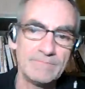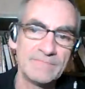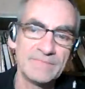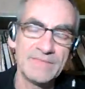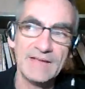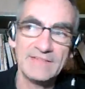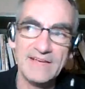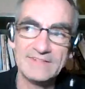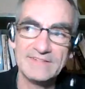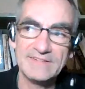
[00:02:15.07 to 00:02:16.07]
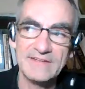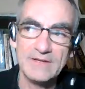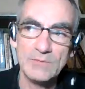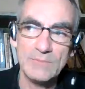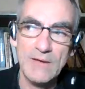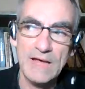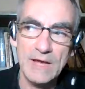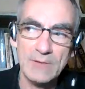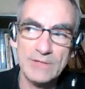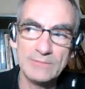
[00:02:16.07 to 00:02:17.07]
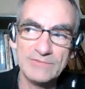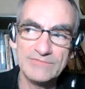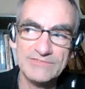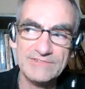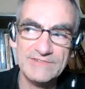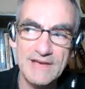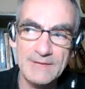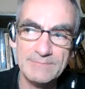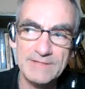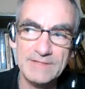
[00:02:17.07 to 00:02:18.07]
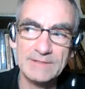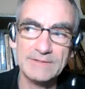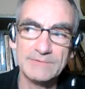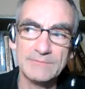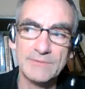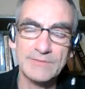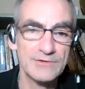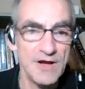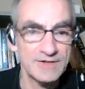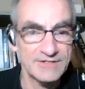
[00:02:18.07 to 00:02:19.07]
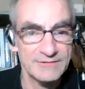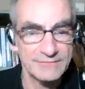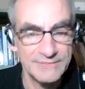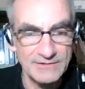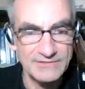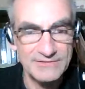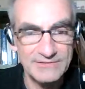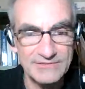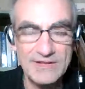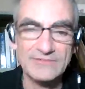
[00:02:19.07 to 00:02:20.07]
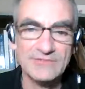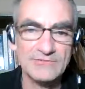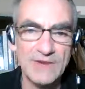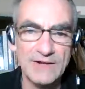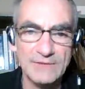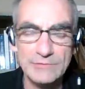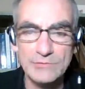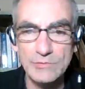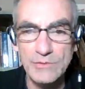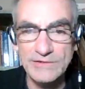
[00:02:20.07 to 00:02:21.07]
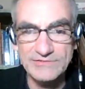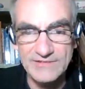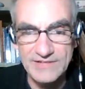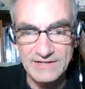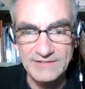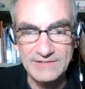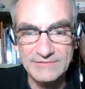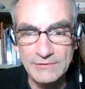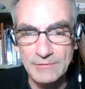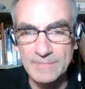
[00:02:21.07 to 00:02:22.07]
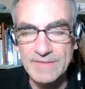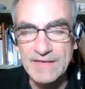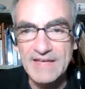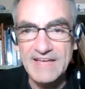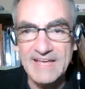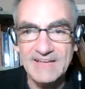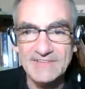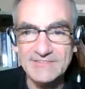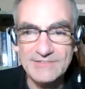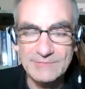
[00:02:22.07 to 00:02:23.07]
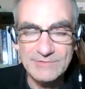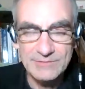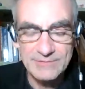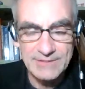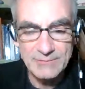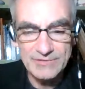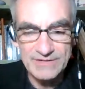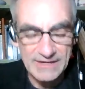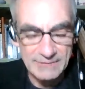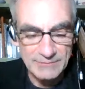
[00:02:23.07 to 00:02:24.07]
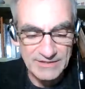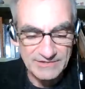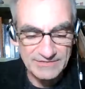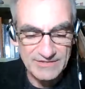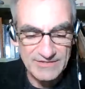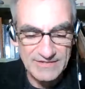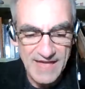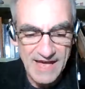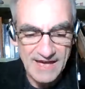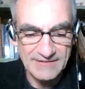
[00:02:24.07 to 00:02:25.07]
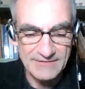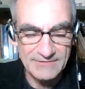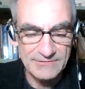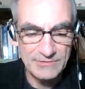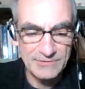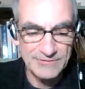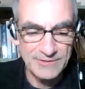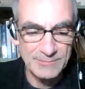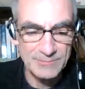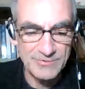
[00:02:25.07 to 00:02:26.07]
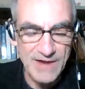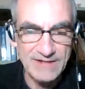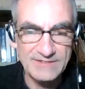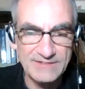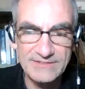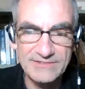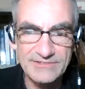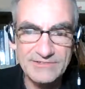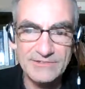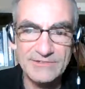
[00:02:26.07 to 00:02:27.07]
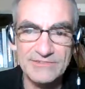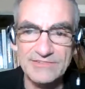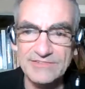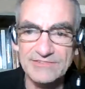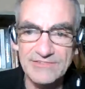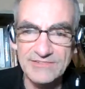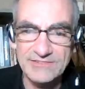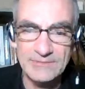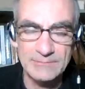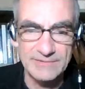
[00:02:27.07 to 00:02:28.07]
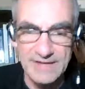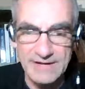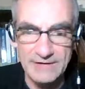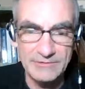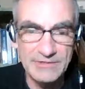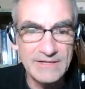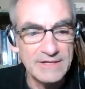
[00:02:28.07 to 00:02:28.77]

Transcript: I liked how he was typing with the cognitive functions and not just running through questionnaire. So it seemed to me more than anyone else, he had sort of a practitioner's system down